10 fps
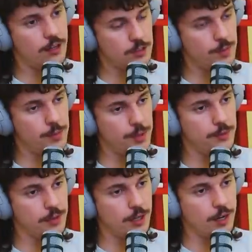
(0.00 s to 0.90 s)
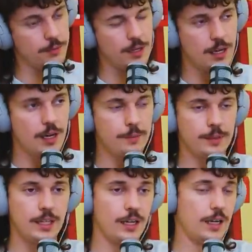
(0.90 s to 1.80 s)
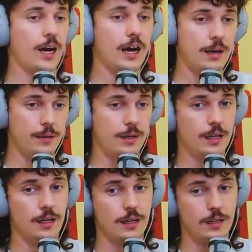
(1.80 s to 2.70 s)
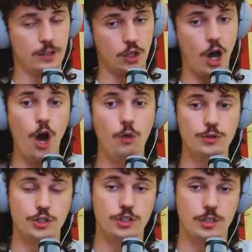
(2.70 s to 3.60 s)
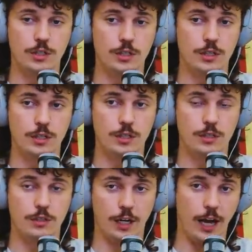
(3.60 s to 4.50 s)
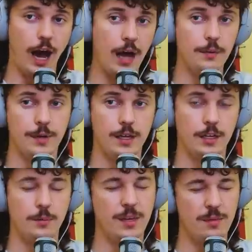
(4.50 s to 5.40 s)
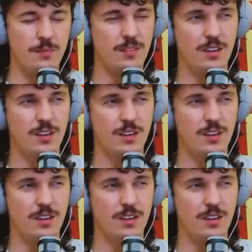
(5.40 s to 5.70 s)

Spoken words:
also be premium economy. But then coach or economy, it could be